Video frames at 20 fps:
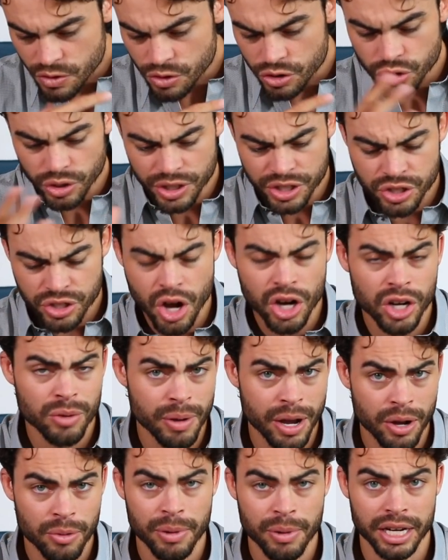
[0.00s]
So let's talk
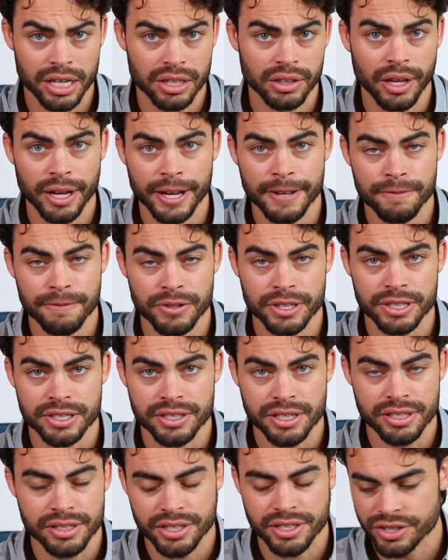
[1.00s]
about my client for
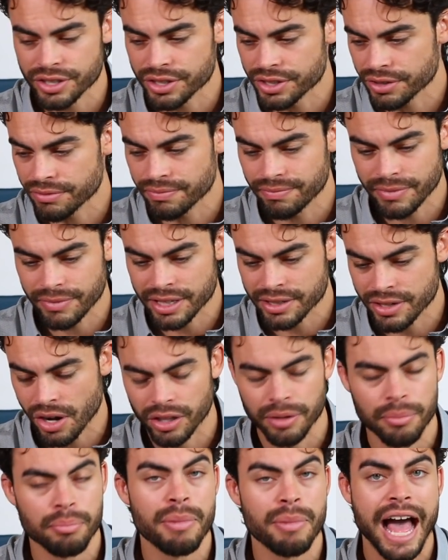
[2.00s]
instance. Let's
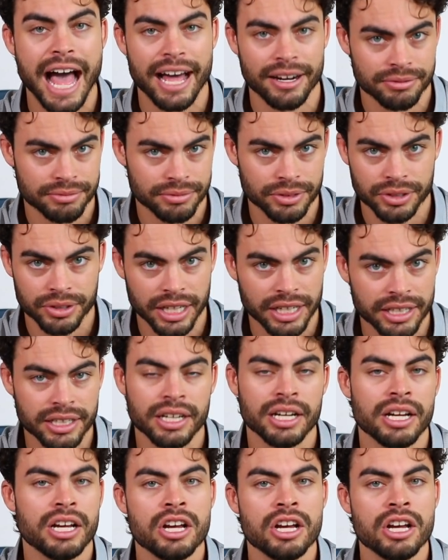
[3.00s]
call him Matt, okay?